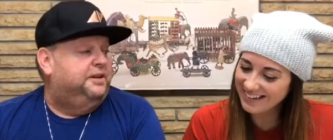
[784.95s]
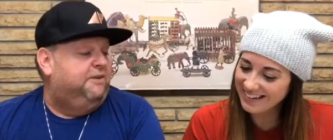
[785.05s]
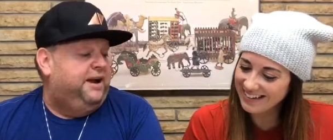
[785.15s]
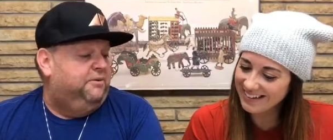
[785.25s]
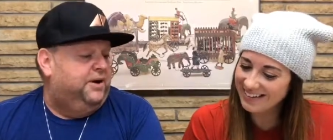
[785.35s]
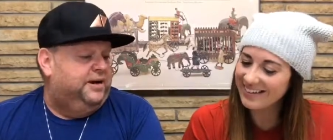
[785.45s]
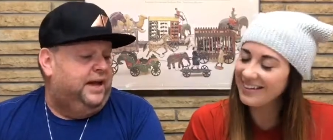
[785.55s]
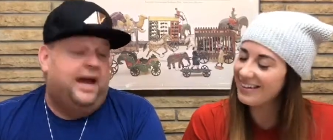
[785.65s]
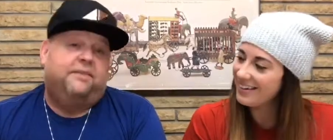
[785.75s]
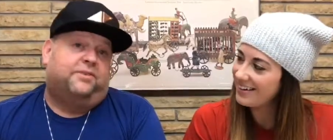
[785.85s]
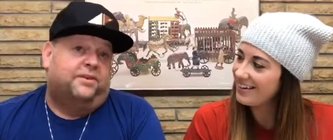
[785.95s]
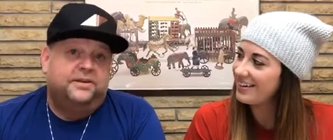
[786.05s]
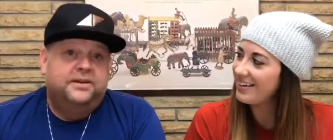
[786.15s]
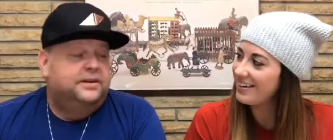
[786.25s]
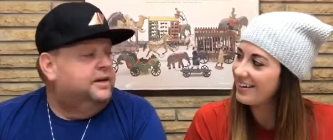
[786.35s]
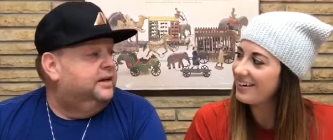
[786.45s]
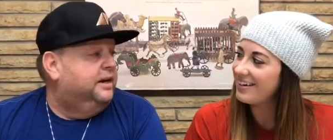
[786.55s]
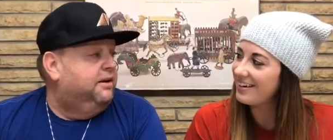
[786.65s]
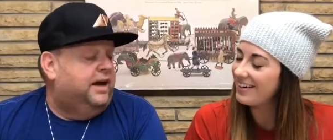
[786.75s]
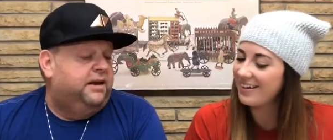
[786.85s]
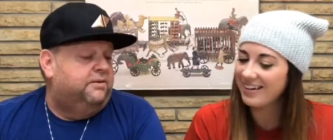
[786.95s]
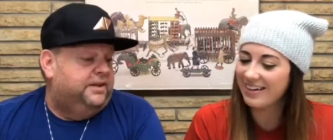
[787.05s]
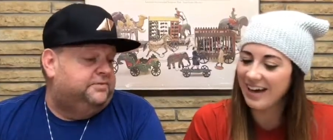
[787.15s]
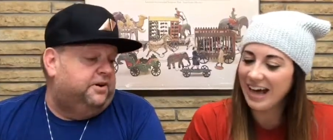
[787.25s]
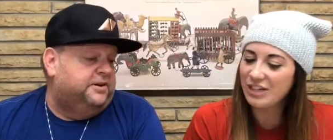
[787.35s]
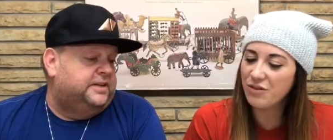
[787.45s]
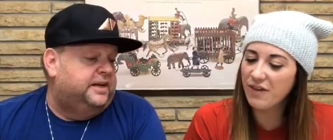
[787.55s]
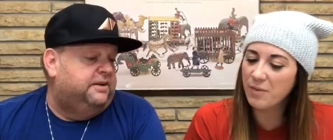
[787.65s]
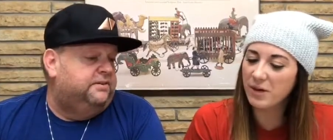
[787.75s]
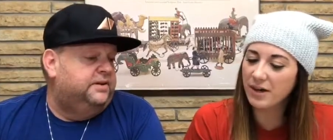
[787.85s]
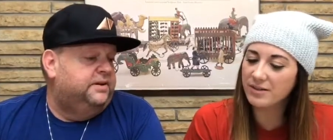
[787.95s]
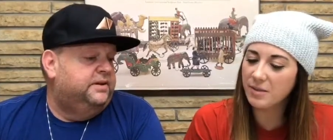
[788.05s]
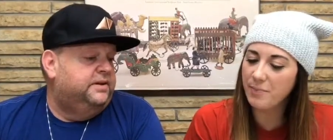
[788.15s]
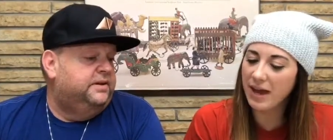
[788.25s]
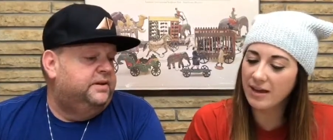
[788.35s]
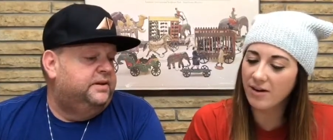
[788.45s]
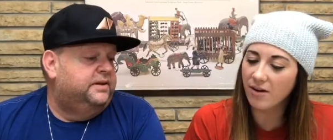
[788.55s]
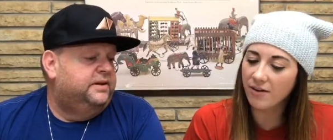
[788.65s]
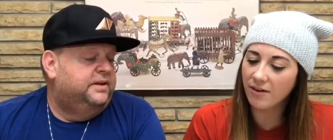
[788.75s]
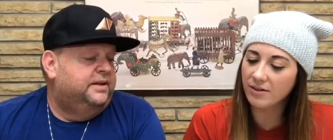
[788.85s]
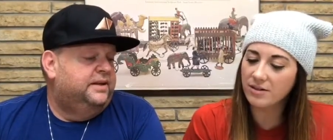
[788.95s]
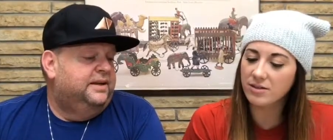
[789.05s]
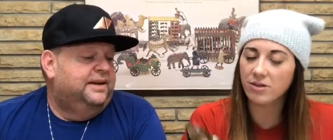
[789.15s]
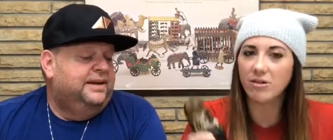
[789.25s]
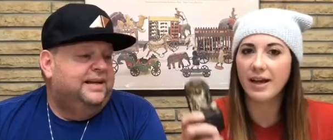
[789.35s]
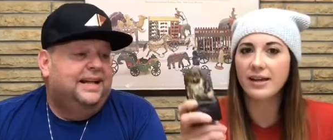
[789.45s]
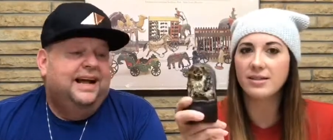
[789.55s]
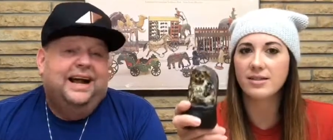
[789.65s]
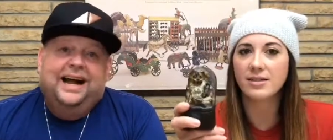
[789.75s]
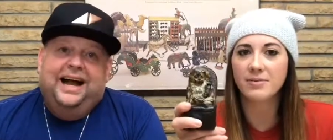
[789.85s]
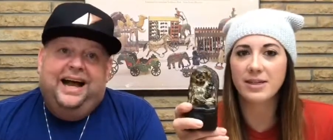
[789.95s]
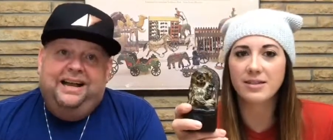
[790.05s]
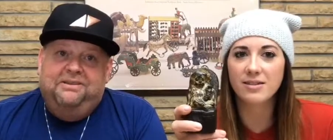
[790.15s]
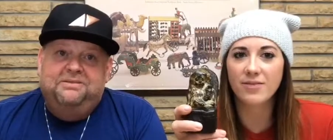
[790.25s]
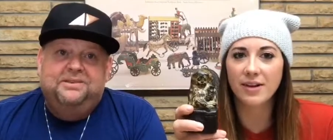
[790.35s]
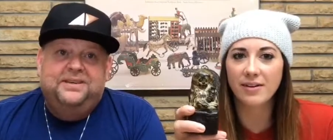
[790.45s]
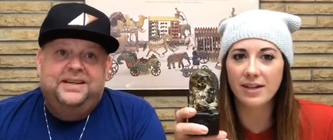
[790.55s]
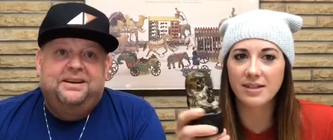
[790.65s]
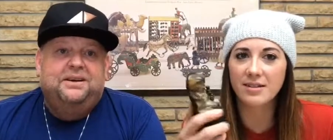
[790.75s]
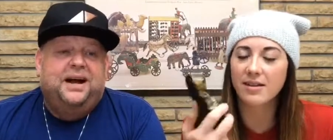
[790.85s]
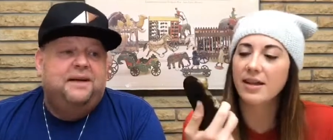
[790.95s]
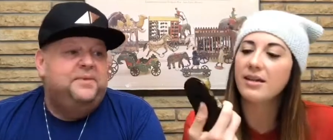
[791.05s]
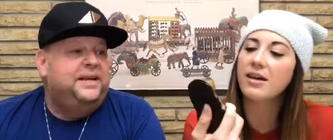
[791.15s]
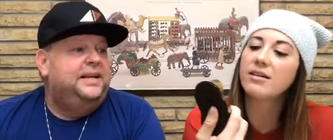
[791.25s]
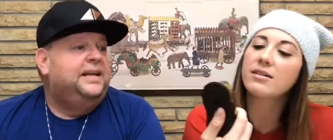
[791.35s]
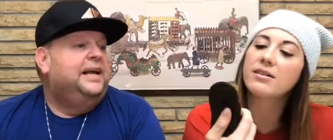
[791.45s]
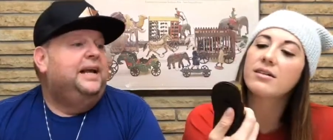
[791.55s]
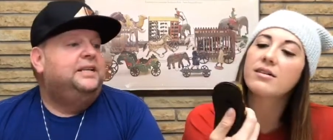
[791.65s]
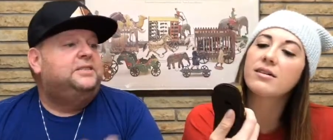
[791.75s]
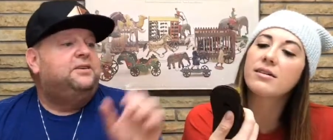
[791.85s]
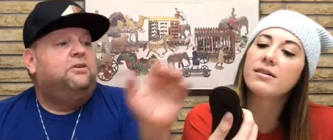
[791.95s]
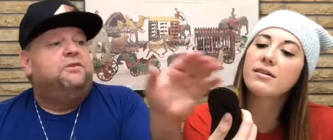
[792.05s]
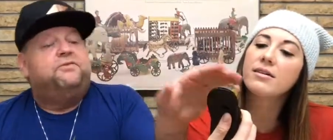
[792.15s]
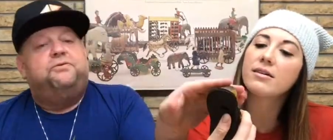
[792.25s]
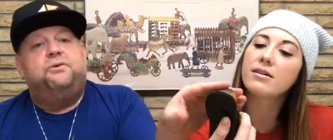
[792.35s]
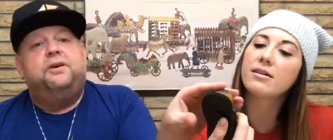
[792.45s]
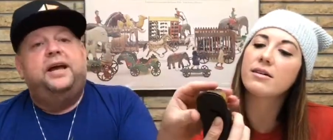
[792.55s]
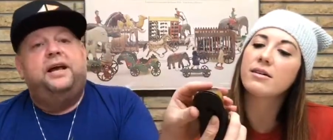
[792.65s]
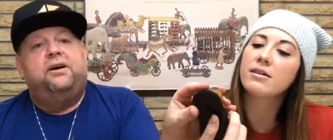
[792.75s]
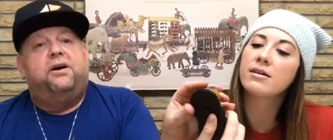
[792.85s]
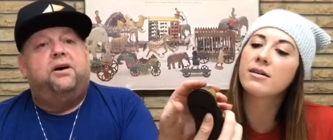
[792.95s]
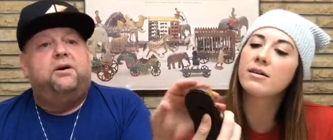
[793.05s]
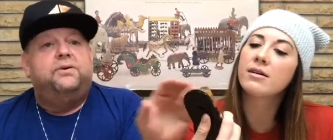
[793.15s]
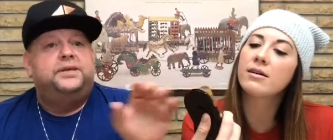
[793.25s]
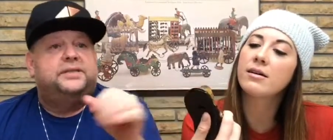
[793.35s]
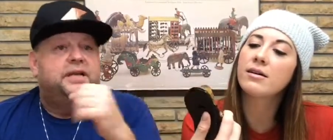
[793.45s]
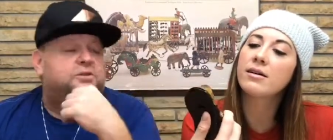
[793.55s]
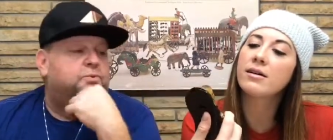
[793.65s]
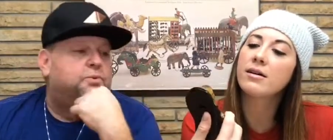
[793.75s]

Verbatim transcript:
Speaker 1: great one ever. You know, I don't. As far as you I think, know, because
Speaker 2: the paint on her is so light. I mean, it's I a very, really it's a light I mean, colored.
Speaker 1: It's her forehead always gets